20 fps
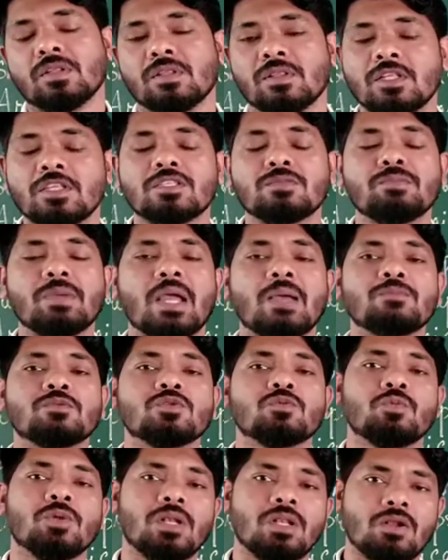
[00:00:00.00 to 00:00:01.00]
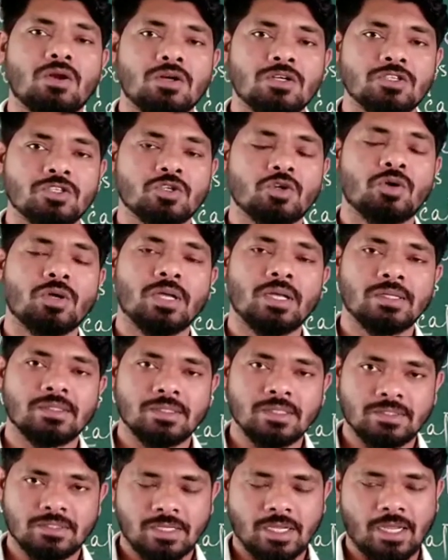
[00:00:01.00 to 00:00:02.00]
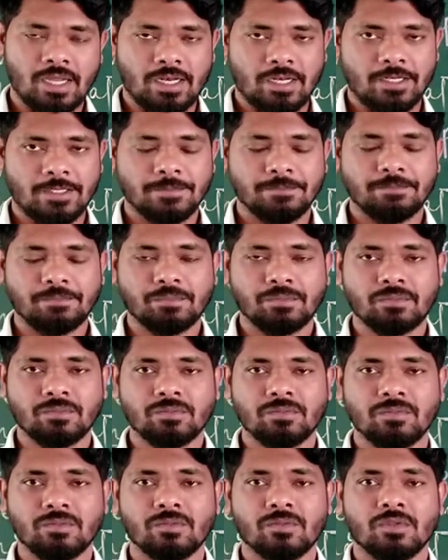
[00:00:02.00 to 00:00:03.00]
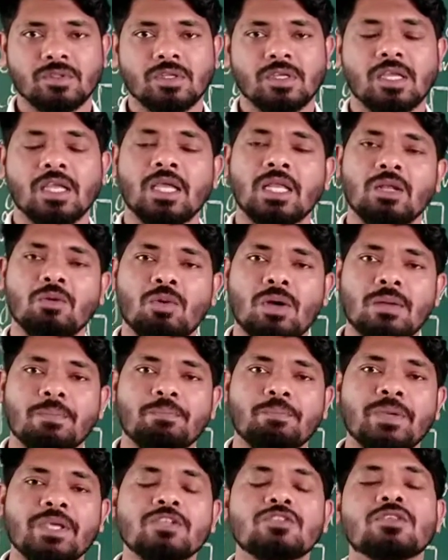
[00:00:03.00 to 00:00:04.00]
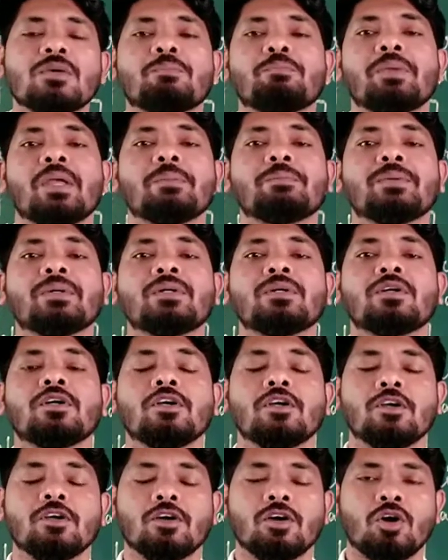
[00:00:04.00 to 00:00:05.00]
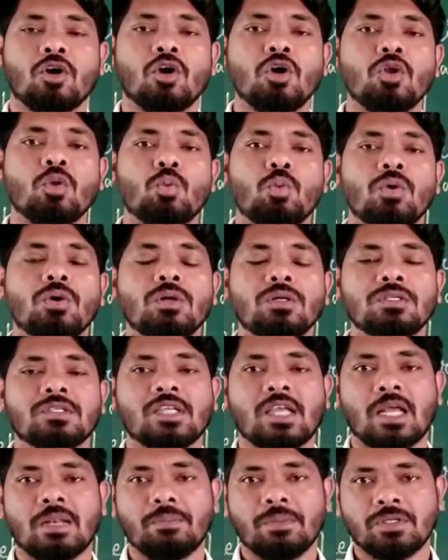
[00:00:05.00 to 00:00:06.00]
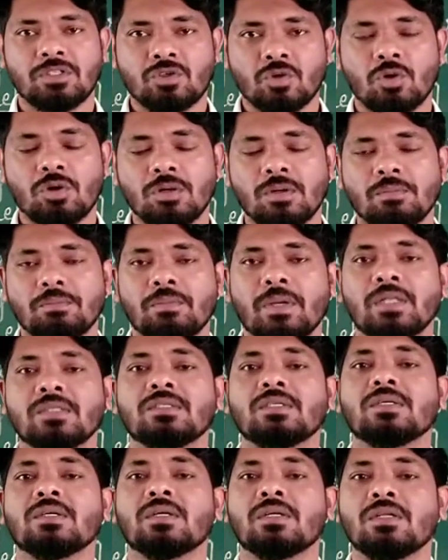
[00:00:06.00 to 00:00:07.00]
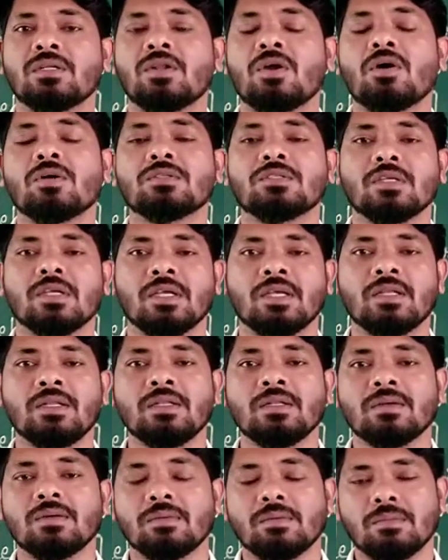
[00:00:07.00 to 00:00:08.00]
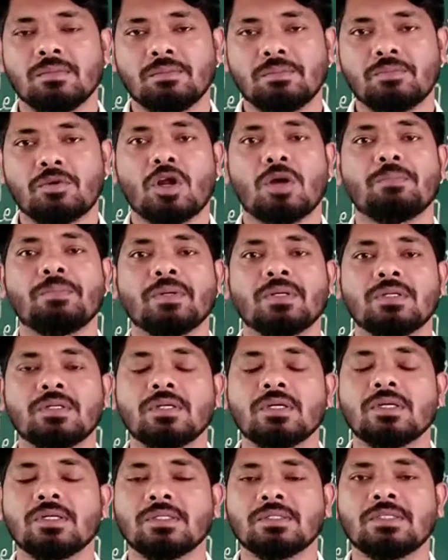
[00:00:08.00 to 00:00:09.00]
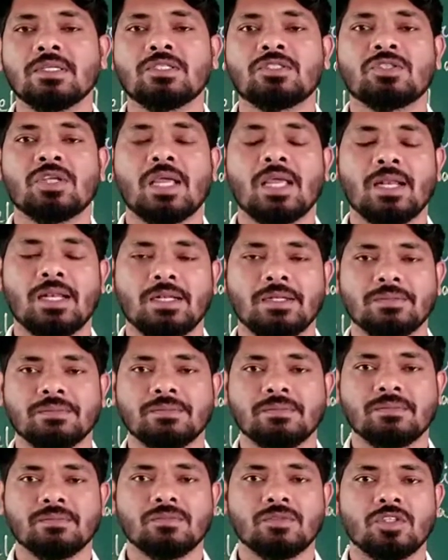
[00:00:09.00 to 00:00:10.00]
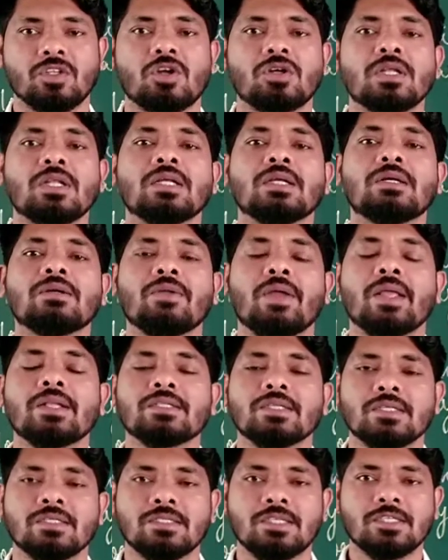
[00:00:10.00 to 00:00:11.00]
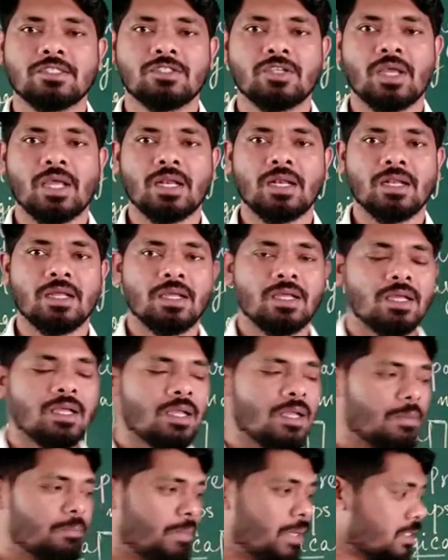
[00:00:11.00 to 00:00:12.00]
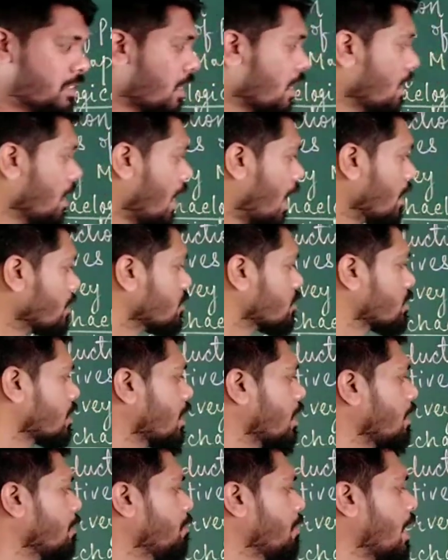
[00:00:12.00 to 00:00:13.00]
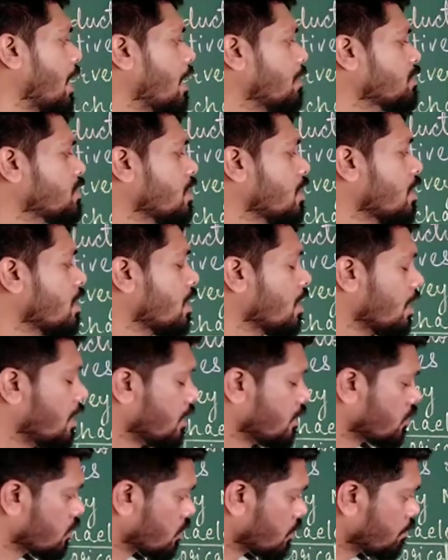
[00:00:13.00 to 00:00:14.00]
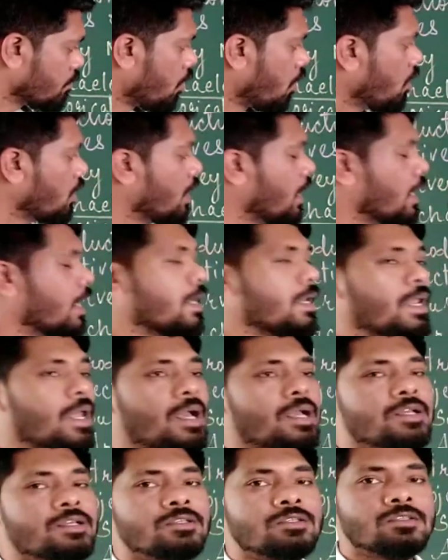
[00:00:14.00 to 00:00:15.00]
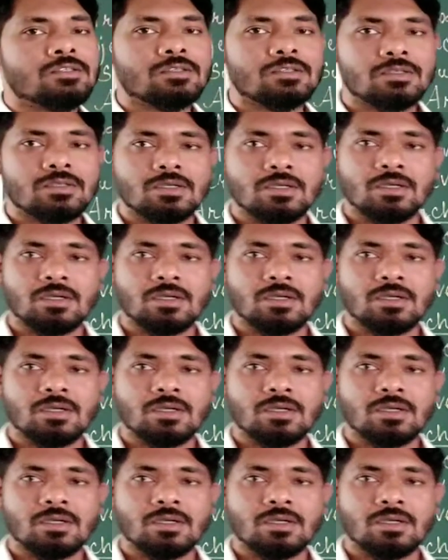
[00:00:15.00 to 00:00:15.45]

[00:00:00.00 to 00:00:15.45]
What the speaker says: These maps will not show in detail. In one piece of paper, whole world can be drawn, but not in proper detail, not in great detail. But in large scale maps, a small area is